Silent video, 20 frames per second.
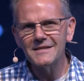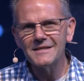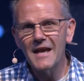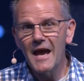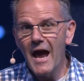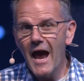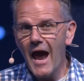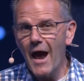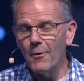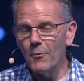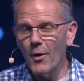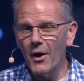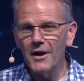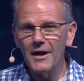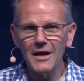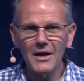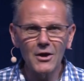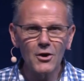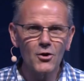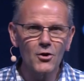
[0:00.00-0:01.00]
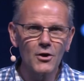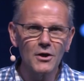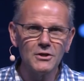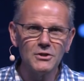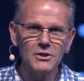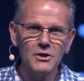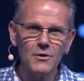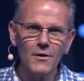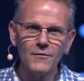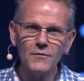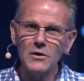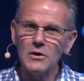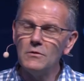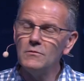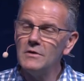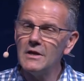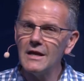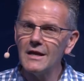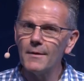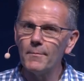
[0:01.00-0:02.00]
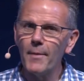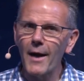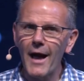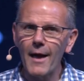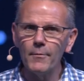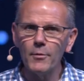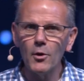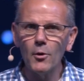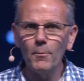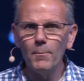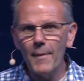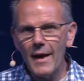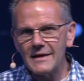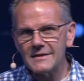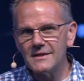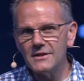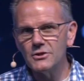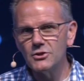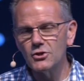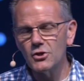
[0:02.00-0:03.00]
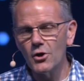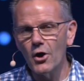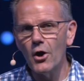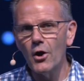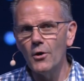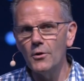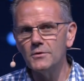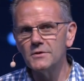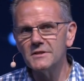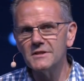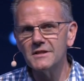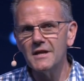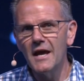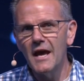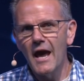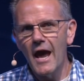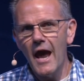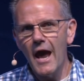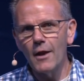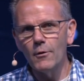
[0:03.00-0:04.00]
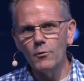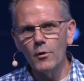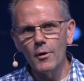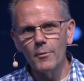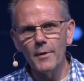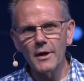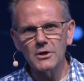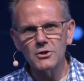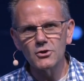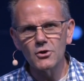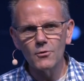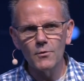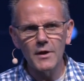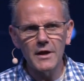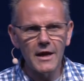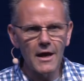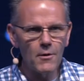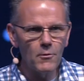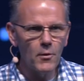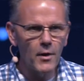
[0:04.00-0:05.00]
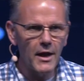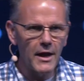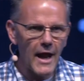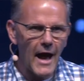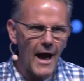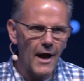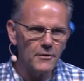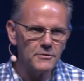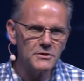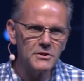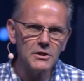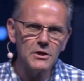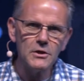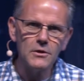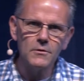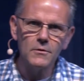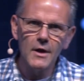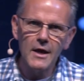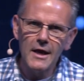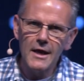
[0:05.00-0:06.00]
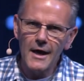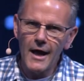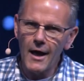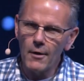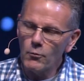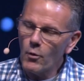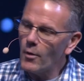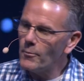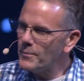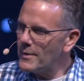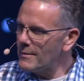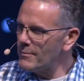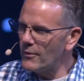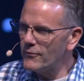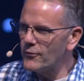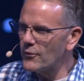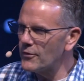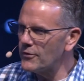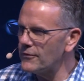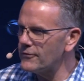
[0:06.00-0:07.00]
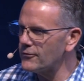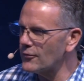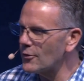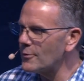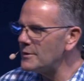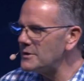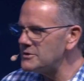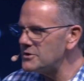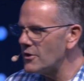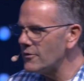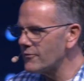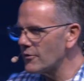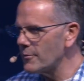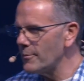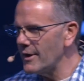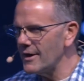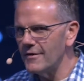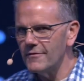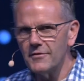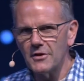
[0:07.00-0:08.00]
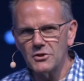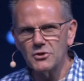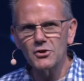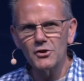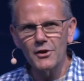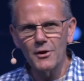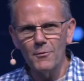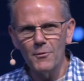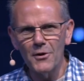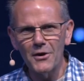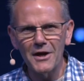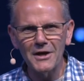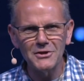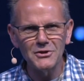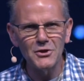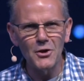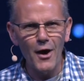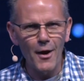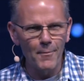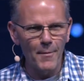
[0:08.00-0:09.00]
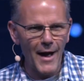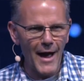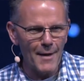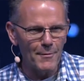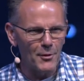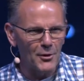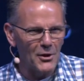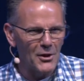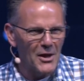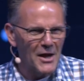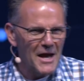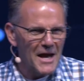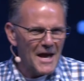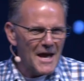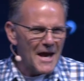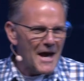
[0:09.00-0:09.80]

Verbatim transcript: us and want to encourage you. If you need a Bible, message your host and we'll make sure we get one out to you. Uh, it won't be before the sermon's over, but eventually we'll get you a Bible.